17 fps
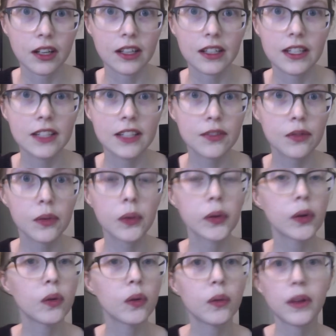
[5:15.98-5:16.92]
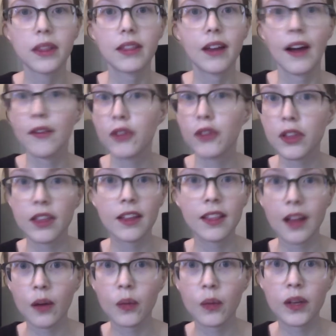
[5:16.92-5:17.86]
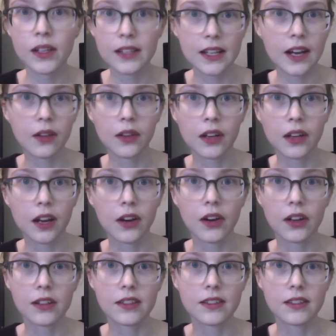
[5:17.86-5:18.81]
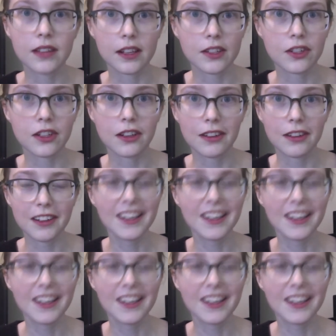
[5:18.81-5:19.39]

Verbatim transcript: He's familiar with everything that went down in Area Section.